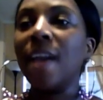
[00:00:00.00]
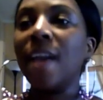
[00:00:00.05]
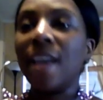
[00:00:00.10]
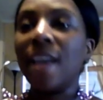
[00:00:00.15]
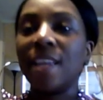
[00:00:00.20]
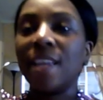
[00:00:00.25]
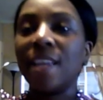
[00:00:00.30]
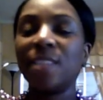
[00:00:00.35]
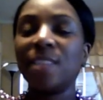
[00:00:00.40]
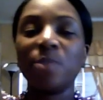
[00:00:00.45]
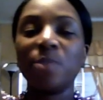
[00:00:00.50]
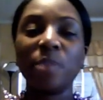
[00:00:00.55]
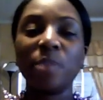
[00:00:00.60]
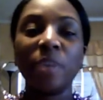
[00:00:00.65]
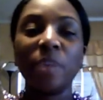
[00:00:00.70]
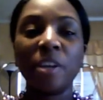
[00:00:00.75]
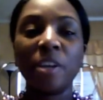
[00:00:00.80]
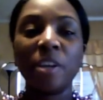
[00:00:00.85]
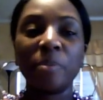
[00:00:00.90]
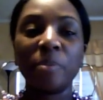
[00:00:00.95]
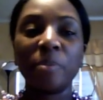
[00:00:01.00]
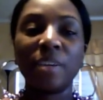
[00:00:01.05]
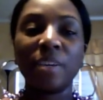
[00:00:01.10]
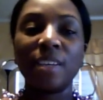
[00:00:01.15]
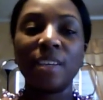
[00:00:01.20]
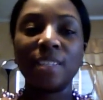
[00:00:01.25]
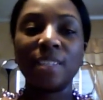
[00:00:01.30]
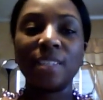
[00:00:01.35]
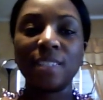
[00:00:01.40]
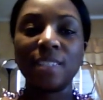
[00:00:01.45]
And it's really weird
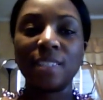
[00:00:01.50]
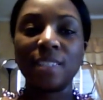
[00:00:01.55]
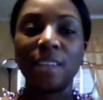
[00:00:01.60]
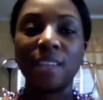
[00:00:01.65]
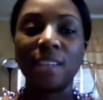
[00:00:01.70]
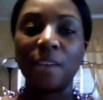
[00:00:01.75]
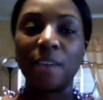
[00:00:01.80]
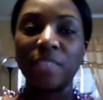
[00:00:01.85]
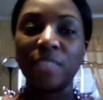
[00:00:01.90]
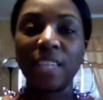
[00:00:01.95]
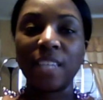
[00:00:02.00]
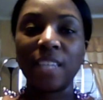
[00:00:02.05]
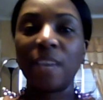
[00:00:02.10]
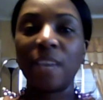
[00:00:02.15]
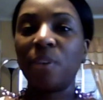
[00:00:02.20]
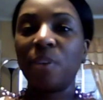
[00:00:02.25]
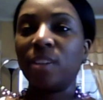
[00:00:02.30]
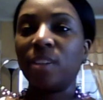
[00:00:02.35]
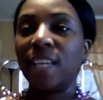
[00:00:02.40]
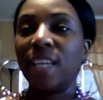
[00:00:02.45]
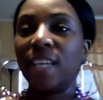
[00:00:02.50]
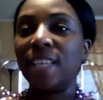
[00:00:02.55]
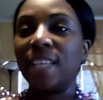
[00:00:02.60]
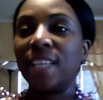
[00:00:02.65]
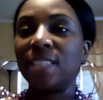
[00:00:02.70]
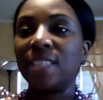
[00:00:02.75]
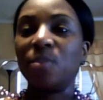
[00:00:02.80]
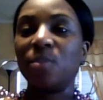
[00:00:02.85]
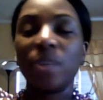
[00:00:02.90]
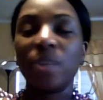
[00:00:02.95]
because today of all days
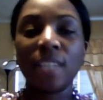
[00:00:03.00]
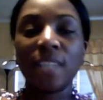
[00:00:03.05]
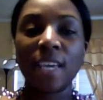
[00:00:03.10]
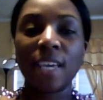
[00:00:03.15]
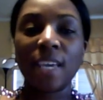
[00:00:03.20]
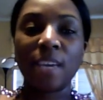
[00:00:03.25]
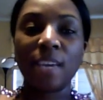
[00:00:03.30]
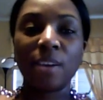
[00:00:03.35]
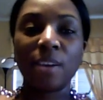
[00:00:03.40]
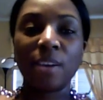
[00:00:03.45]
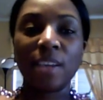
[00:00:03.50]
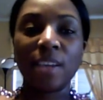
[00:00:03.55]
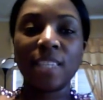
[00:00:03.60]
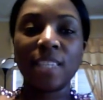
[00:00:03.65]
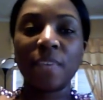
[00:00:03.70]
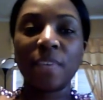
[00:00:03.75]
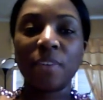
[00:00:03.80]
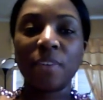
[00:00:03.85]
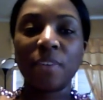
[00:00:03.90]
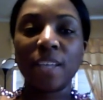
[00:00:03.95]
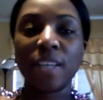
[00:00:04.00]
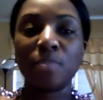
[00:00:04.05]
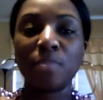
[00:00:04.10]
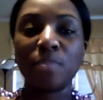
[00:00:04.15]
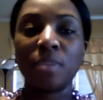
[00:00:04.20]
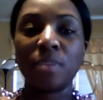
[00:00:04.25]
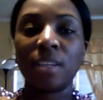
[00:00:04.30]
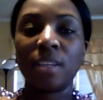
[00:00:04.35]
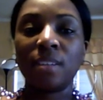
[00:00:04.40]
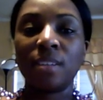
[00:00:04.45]
is the one day Xavier has
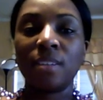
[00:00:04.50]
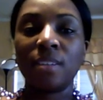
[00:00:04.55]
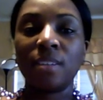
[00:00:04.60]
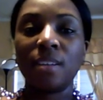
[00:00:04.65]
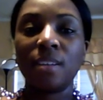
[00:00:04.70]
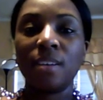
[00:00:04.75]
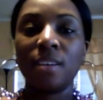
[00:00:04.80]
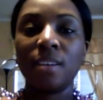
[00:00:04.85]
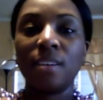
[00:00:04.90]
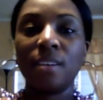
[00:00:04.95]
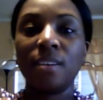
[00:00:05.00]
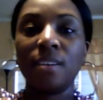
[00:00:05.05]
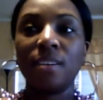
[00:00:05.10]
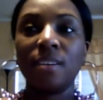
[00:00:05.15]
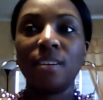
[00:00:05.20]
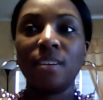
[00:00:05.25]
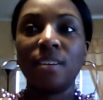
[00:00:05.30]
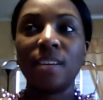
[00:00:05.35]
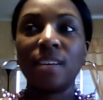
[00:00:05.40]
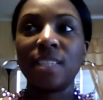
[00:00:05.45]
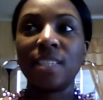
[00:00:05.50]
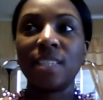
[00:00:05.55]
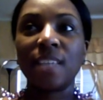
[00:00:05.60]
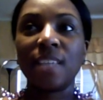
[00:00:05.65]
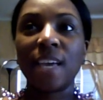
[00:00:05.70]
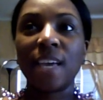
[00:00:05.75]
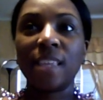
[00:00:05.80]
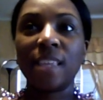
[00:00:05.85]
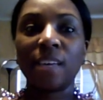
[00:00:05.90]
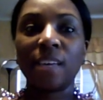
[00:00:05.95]

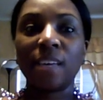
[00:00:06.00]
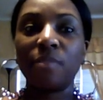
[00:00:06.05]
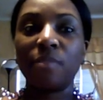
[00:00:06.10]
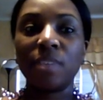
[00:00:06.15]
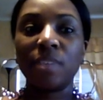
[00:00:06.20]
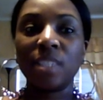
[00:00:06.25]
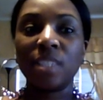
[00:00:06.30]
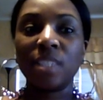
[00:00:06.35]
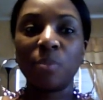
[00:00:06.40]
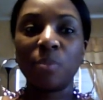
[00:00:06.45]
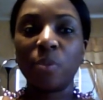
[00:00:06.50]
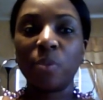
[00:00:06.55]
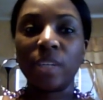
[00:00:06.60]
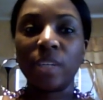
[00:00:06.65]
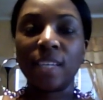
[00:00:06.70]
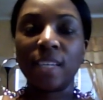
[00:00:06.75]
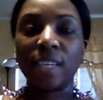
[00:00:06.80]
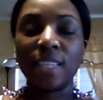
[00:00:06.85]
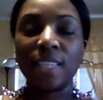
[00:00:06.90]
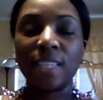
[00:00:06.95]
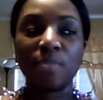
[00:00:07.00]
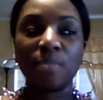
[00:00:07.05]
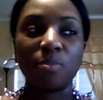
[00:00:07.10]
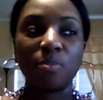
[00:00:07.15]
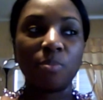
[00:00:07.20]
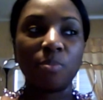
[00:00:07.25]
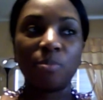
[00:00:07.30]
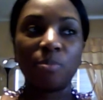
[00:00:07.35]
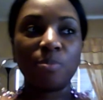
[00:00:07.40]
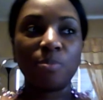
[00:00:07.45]
not had like a fussy morning. He's
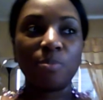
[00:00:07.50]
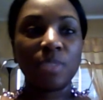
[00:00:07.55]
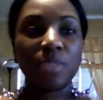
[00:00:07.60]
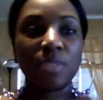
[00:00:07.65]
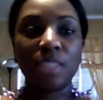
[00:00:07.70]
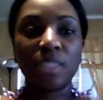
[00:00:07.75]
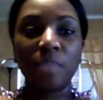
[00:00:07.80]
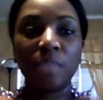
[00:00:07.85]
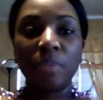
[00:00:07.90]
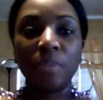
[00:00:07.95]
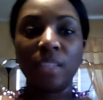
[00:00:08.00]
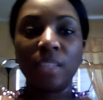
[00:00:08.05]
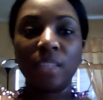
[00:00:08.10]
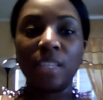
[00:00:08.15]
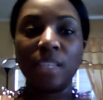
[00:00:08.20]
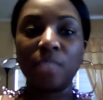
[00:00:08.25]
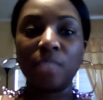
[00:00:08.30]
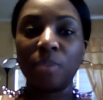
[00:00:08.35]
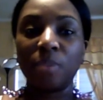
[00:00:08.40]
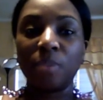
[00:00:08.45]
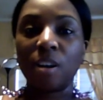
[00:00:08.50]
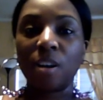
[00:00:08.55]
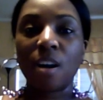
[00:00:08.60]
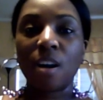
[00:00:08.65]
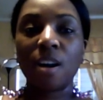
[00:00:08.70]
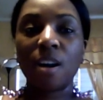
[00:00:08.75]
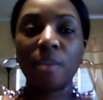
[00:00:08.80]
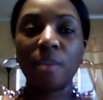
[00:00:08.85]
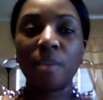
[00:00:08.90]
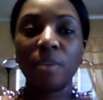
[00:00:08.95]
sleeping. He's been
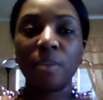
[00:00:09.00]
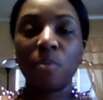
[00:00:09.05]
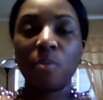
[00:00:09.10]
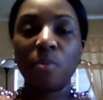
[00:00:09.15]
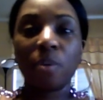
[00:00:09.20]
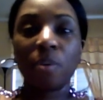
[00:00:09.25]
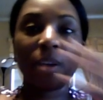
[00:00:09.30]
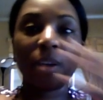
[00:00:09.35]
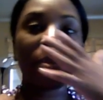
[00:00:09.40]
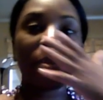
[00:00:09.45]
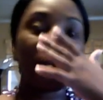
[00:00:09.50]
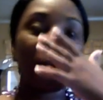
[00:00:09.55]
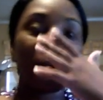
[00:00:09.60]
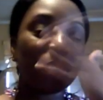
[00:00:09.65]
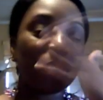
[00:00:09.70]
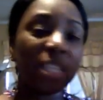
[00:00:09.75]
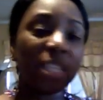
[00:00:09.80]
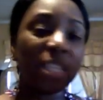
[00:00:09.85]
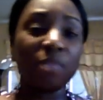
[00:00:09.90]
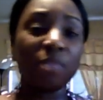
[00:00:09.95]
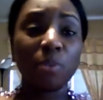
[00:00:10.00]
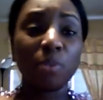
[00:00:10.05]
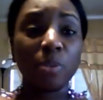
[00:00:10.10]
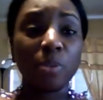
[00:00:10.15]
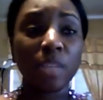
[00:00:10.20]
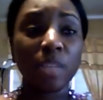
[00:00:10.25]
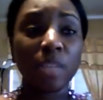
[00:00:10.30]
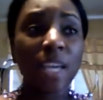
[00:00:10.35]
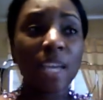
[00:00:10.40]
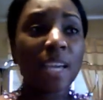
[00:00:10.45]
calm. He woke up all
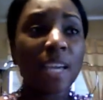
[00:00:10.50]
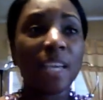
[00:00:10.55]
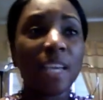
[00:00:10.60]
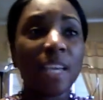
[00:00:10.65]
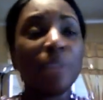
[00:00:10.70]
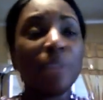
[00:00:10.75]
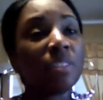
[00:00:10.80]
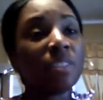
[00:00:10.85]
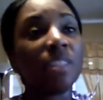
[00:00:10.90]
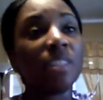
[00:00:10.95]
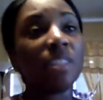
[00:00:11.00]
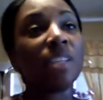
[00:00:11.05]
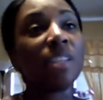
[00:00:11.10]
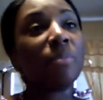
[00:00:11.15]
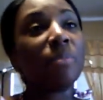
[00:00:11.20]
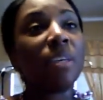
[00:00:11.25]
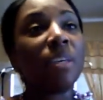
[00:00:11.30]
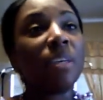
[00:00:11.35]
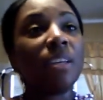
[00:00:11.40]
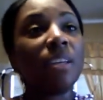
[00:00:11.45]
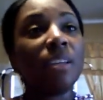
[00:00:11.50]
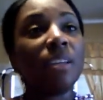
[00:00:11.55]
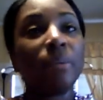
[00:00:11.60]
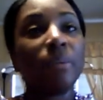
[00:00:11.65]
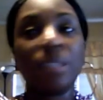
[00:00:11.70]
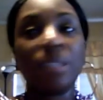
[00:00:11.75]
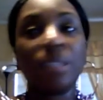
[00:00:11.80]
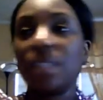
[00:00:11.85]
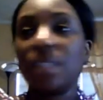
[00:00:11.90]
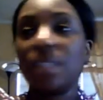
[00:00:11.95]
peaceful. He was looking at me, and I
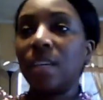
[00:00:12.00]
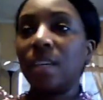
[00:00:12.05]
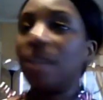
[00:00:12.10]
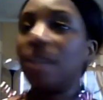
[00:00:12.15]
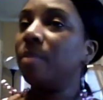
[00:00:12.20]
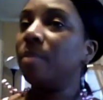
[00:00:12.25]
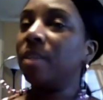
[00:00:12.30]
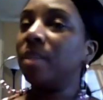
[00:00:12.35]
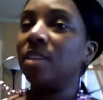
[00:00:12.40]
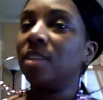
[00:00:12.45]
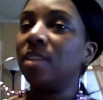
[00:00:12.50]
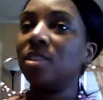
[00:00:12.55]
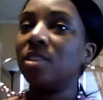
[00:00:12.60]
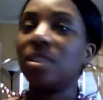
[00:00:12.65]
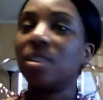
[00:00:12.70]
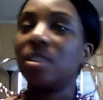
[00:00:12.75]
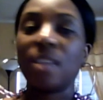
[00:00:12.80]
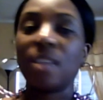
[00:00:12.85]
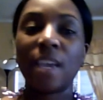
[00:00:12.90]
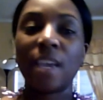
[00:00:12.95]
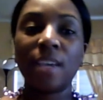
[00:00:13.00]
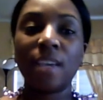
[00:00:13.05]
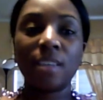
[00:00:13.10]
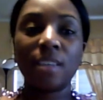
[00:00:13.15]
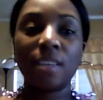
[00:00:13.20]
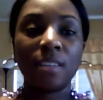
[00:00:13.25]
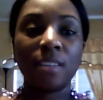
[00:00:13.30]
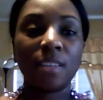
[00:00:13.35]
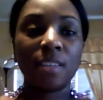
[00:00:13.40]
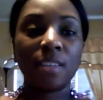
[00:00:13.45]
was looking at him, and he just ate,
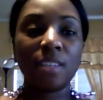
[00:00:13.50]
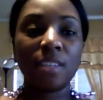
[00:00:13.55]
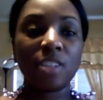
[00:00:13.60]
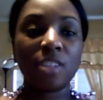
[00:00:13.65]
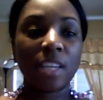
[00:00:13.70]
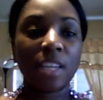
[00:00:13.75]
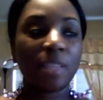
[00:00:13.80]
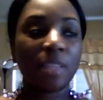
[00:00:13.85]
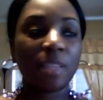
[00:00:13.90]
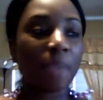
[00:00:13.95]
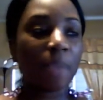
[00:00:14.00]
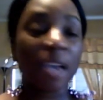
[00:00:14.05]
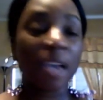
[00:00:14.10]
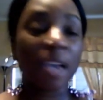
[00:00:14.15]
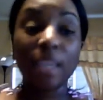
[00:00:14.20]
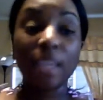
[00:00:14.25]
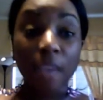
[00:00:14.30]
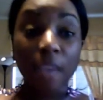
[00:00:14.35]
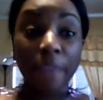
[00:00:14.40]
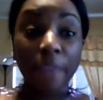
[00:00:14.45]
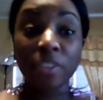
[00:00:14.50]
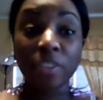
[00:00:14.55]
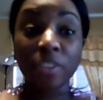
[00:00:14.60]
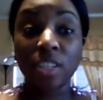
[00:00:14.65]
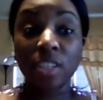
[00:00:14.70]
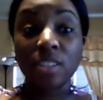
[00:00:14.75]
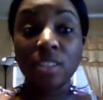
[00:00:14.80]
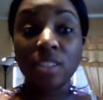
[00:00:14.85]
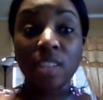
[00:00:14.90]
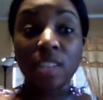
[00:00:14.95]
and he changed. Like I even
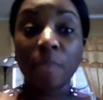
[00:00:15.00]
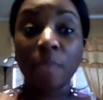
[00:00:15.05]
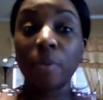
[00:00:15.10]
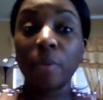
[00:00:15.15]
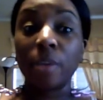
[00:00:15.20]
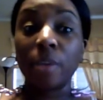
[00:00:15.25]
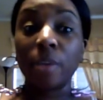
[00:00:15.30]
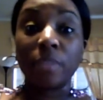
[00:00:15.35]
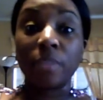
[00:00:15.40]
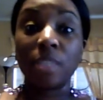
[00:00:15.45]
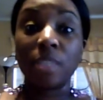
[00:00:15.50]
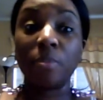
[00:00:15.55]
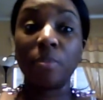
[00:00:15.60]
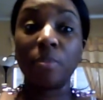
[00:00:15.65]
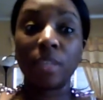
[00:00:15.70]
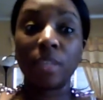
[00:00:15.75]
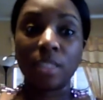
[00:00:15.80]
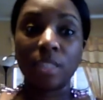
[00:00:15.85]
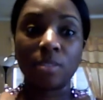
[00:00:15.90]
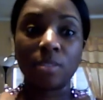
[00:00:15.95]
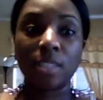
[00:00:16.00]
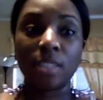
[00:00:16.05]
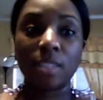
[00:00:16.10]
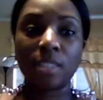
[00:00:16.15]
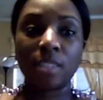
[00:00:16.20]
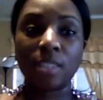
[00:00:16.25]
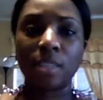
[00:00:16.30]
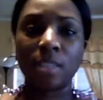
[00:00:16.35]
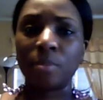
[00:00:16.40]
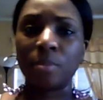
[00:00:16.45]
changed his diaper while he was sleeping, and he still stayed
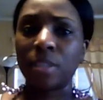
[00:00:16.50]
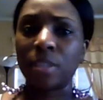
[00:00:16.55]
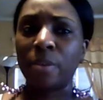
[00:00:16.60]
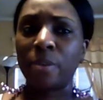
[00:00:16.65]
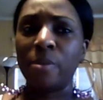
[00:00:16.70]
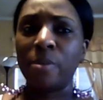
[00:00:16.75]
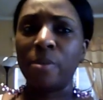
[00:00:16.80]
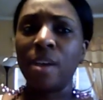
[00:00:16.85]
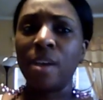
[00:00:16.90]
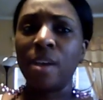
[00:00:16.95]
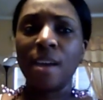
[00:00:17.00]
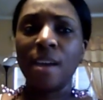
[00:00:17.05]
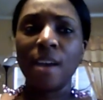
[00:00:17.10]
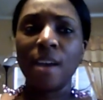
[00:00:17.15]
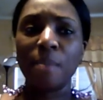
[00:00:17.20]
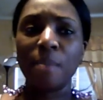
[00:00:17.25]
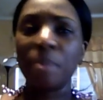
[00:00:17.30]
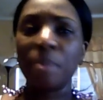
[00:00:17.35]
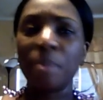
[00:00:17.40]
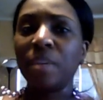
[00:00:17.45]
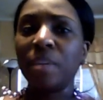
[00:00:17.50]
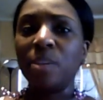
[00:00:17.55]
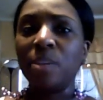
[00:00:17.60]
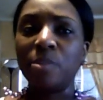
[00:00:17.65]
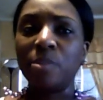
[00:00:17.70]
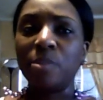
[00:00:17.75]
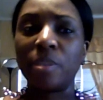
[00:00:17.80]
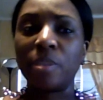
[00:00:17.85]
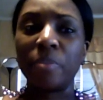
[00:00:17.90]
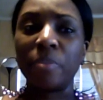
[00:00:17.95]
asleep. So maybe he
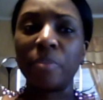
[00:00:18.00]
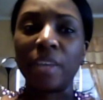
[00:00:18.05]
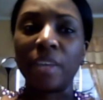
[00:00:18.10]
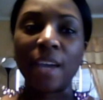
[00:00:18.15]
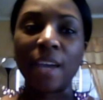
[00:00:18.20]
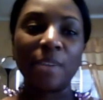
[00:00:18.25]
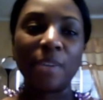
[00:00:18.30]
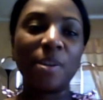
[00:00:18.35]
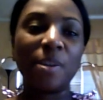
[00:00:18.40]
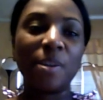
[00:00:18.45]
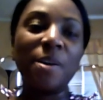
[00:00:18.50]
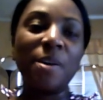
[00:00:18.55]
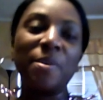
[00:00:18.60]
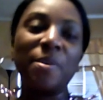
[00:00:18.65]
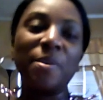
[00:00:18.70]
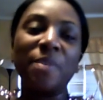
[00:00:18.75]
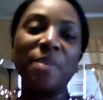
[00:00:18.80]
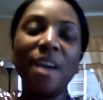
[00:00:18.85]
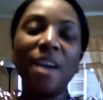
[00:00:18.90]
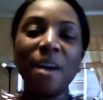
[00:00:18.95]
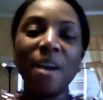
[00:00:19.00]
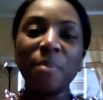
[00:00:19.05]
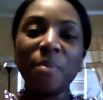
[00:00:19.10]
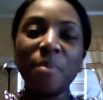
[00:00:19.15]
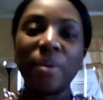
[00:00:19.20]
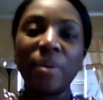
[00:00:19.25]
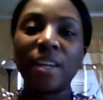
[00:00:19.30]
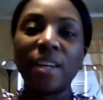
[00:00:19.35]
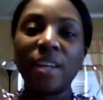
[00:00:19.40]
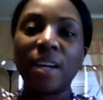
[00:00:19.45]
knew something. I don't know,
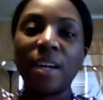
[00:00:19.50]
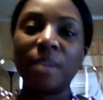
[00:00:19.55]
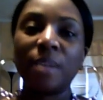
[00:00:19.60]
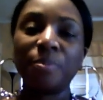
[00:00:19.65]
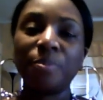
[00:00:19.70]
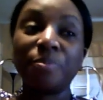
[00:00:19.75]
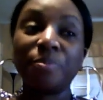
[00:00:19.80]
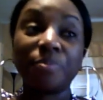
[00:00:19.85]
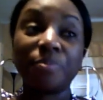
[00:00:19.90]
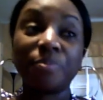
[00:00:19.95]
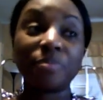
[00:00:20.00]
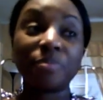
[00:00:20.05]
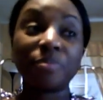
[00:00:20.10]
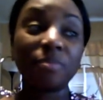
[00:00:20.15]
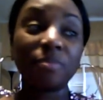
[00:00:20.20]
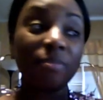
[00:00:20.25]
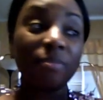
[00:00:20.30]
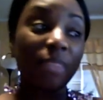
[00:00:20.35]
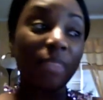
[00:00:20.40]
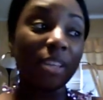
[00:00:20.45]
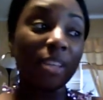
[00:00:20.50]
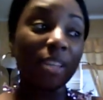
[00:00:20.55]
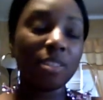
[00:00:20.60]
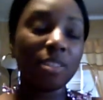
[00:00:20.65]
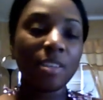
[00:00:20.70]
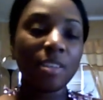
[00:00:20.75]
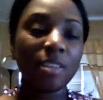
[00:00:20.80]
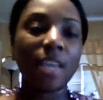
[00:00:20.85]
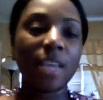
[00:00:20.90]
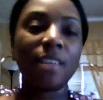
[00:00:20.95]
but
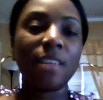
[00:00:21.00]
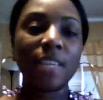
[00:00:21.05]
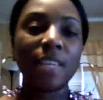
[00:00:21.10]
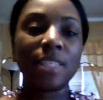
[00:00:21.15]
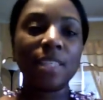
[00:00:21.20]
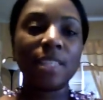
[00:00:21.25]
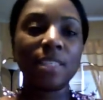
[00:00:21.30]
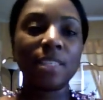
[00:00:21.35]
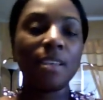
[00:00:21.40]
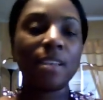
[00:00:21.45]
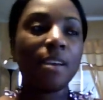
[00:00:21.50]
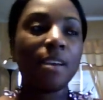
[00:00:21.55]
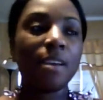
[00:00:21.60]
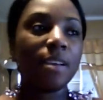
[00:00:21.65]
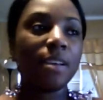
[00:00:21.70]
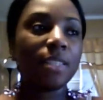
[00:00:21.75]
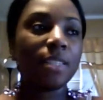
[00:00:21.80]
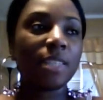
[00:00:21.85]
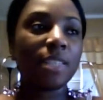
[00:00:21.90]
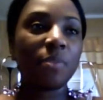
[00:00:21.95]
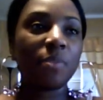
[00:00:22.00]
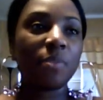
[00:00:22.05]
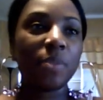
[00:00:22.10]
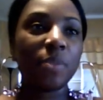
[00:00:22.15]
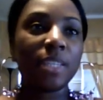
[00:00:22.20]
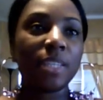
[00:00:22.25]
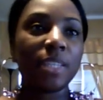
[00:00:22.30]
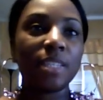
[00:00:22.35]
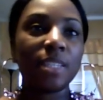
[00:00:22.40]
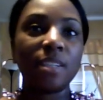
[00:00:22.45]
so yeah, that's 7
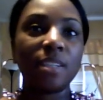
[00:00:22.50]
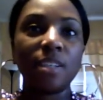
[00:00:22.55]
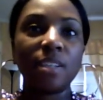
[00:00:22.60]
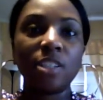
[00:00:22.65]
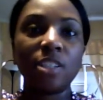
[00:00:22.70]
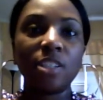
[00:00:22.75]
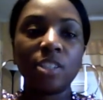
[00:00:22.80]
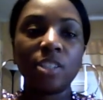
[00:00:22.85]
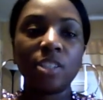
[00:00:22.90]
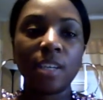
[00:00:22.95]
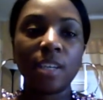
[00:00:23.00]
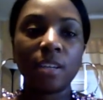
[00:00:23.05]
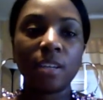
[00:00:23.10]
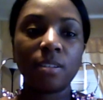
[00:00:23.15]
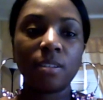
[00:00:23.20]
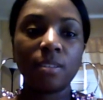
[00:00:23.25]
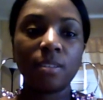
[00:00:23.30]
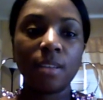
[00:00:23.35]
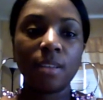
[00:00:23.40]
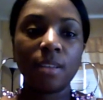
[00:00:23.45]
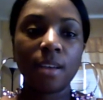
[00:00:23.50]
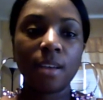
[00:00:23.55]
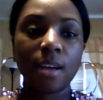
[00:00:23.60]
weeks in a nutshell.